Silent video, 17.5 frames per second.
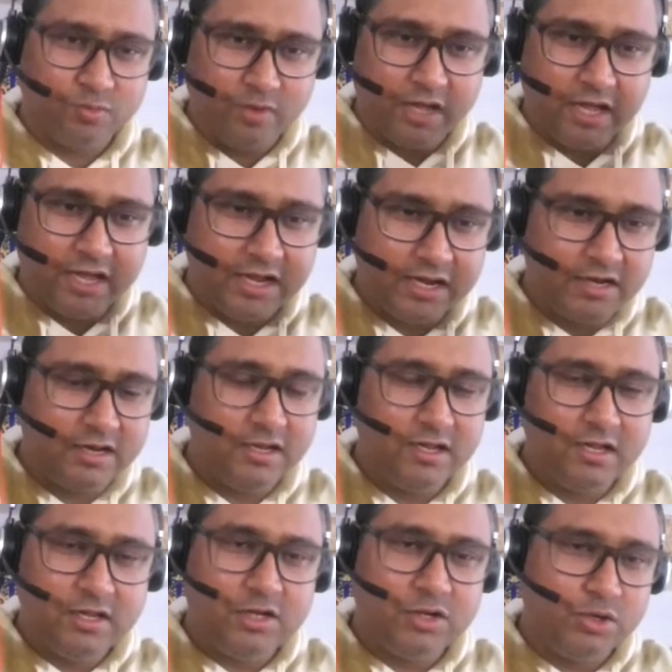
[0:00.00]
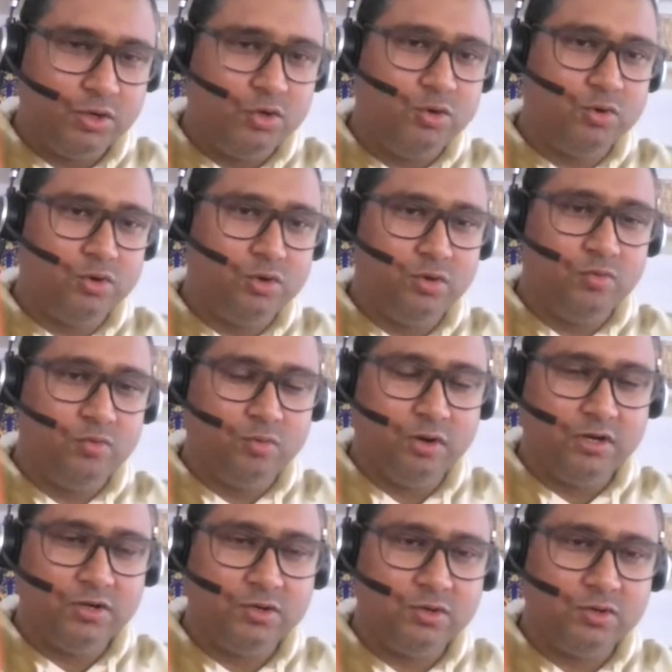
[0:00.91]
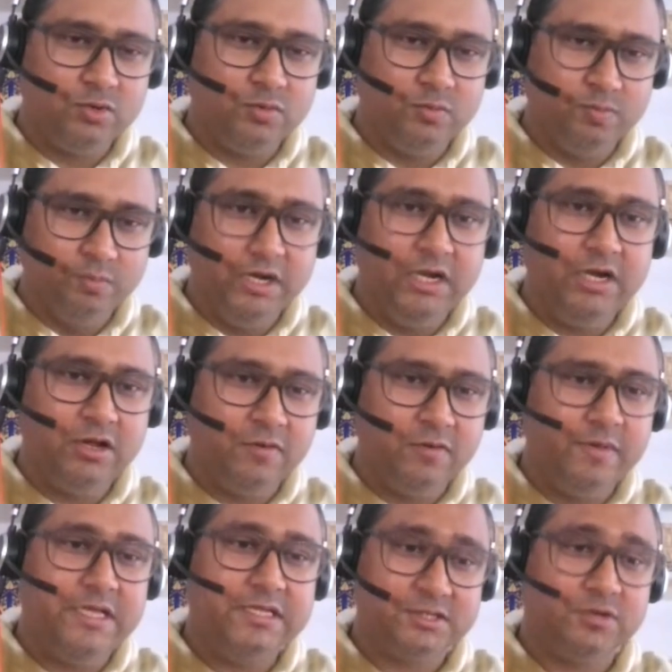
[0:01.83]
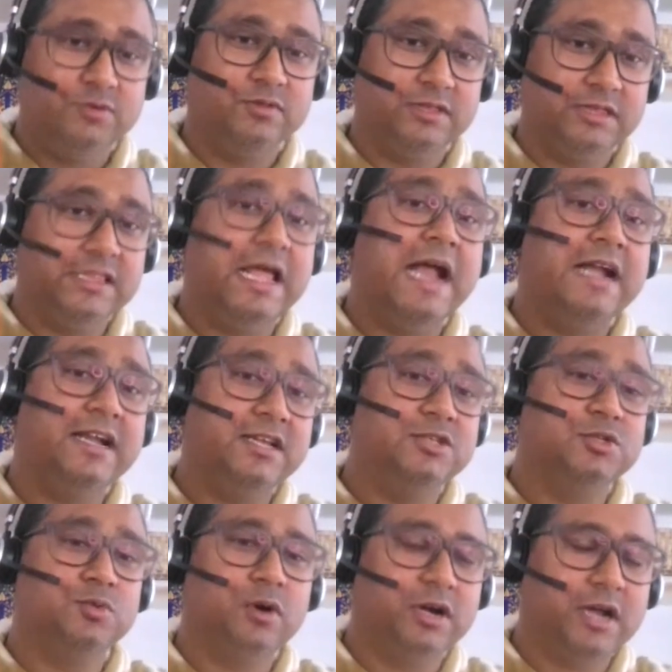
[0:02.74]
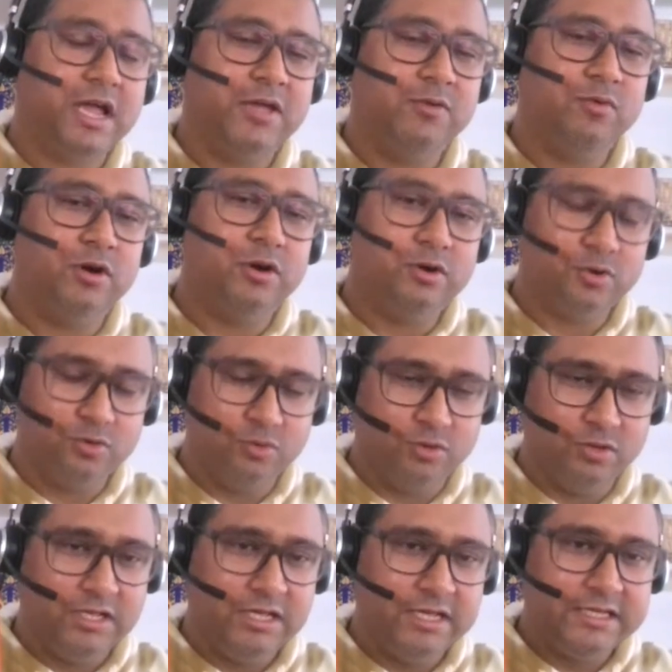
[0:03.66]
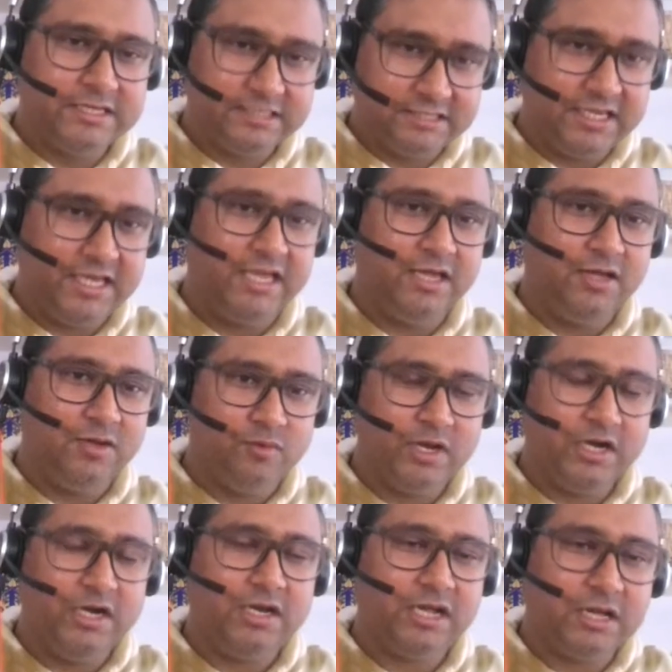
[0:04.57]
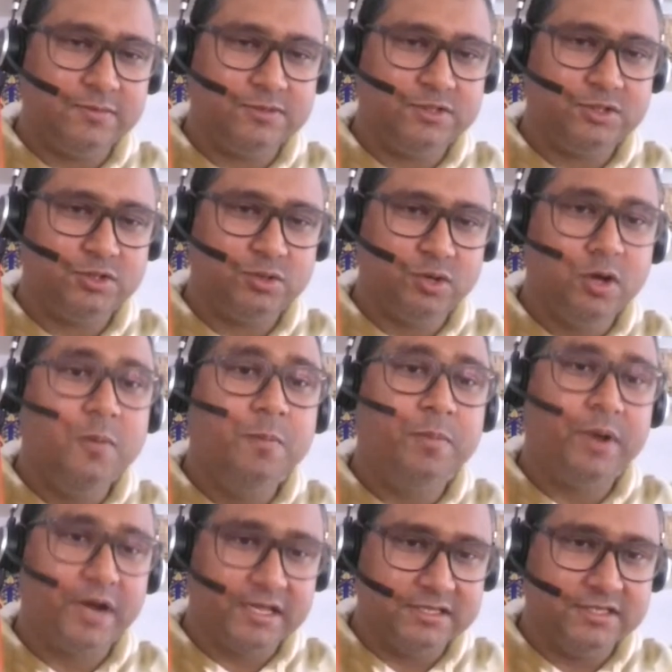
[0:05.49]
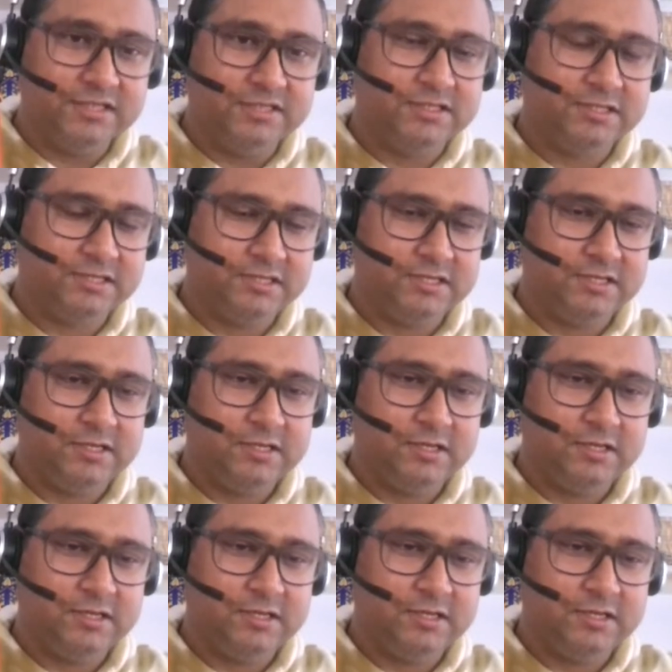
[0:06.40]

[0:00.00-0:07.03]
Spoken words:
Where do you want to build your base? So that is what I want to say when it comes to presence.